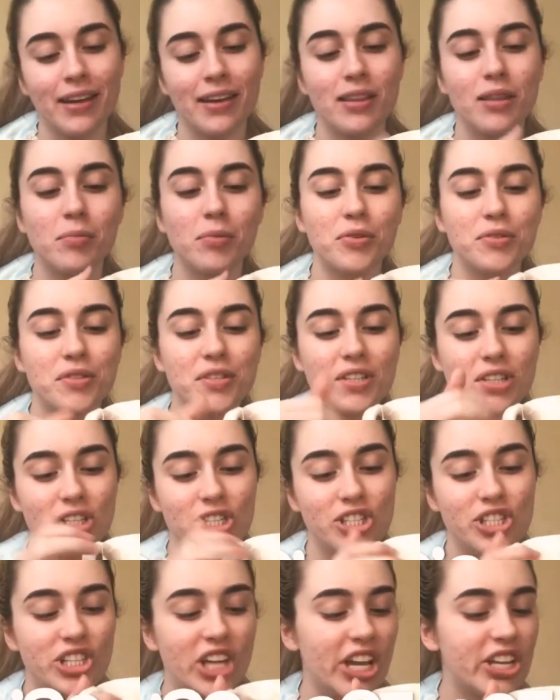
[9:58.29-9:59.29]
the most
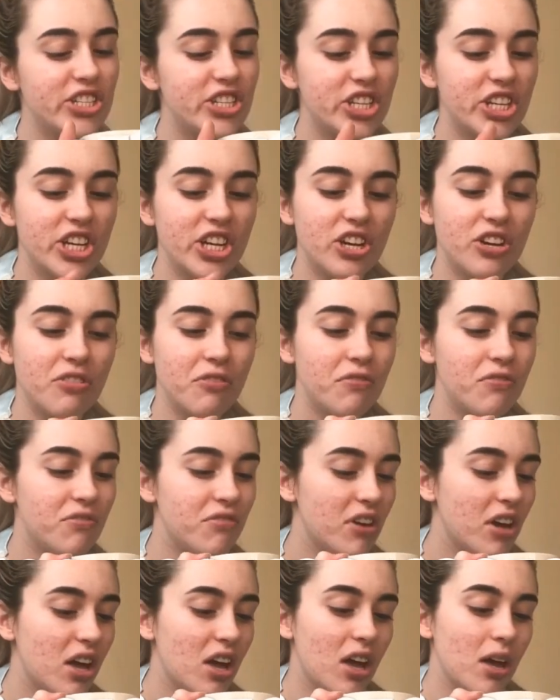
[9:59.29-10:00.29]
sensitive
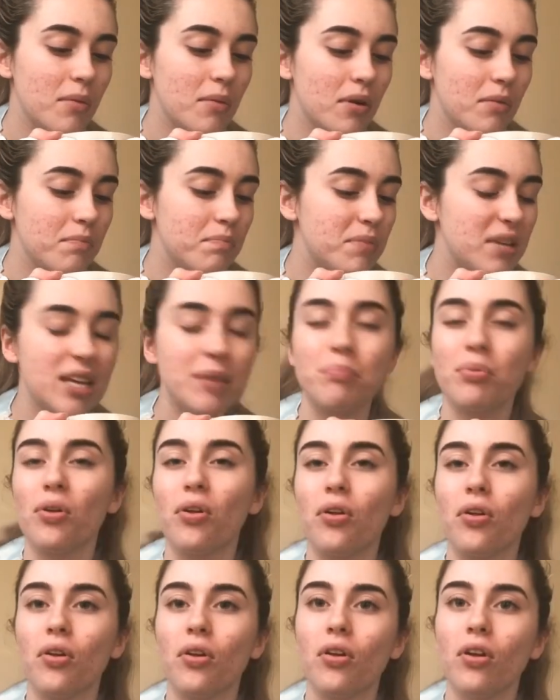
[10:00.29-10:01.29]

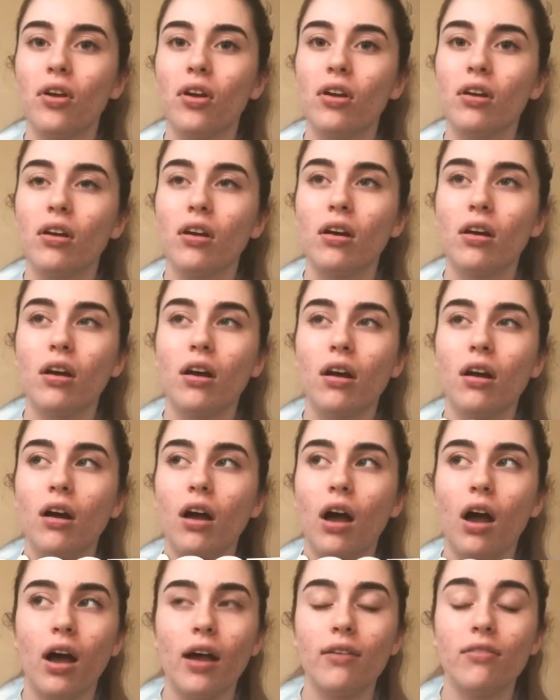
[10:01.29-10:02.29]
people
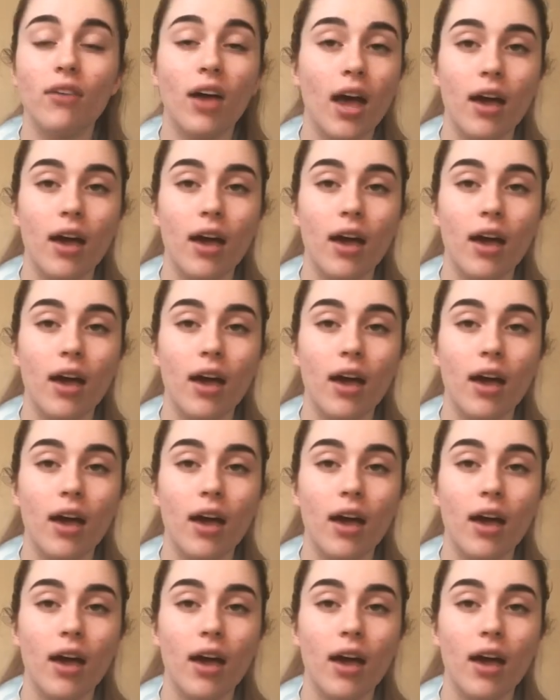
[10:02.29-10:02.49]
I've